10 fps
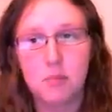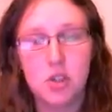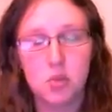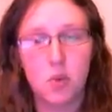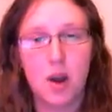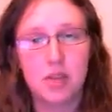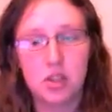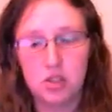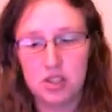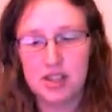which is why we
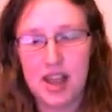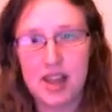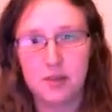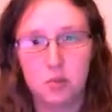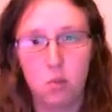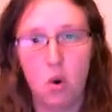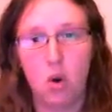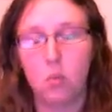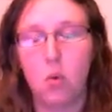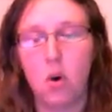used to say it was
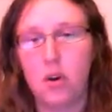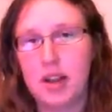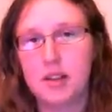1, 1,